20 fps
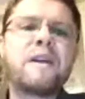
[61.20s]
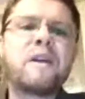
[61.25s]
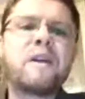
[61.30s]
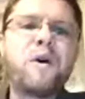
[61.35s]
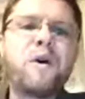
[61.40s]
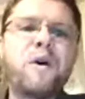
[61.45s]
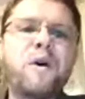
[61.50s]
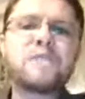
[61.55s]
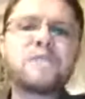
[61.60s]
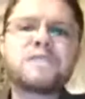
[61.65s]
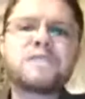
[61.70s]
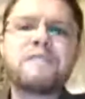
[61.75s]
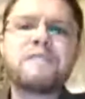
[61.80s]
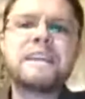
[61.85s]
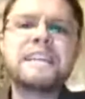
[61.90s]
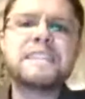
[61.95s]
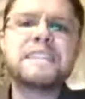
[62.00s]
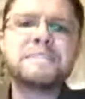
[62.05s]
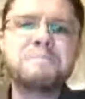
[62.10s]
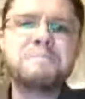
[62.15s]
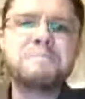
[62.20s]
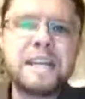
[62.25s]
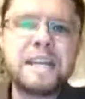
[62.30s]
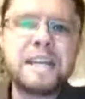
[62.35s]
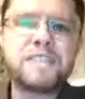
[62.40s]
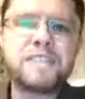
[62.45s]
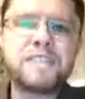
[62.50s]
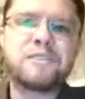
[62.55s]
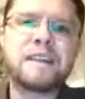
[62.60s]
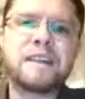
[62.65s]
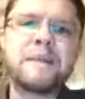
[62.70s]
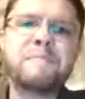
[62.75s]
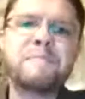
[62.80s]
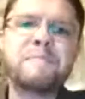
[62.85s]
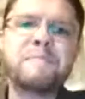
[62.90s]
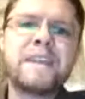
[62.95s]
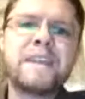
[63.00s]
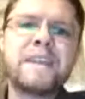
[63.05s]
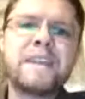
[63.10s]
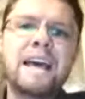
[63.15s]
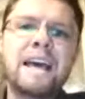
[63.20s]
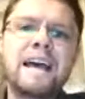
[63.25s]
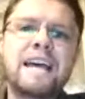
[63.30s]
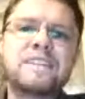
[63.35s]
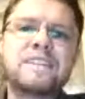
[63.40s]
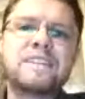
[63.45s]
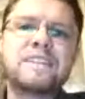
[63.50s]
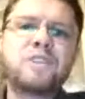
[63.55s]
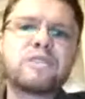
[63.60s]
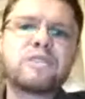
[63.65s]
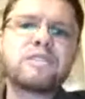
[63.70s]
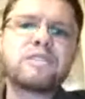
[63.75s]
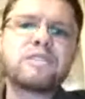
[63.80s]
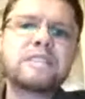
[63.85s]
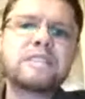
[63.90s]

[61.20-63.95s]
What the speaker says: the course of his ministry. Dr.